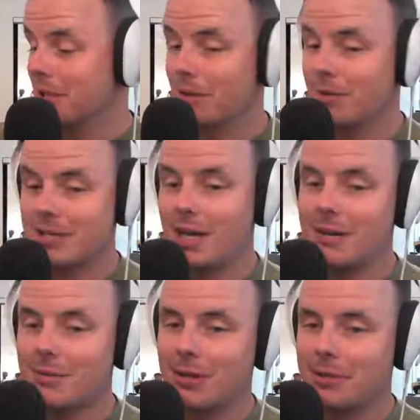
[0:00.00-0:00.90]
It's got
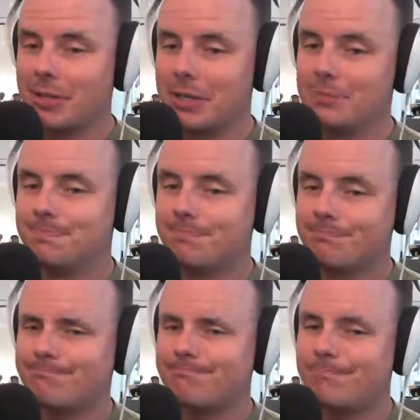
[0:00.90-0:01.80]
a very,
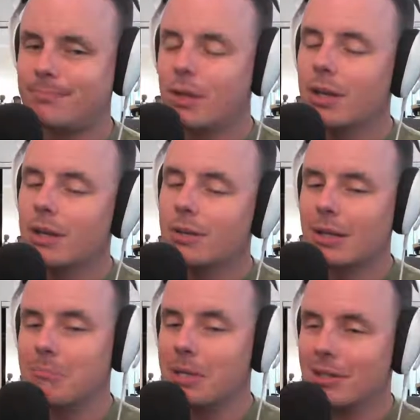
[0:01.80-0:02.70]

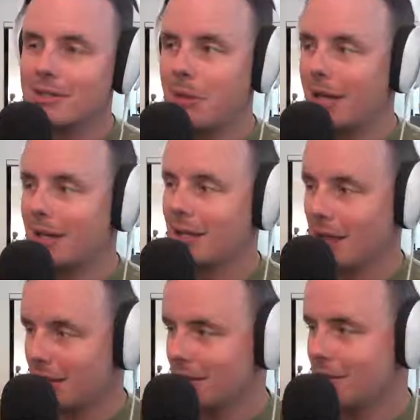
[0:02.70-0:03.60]
like mil spec kind of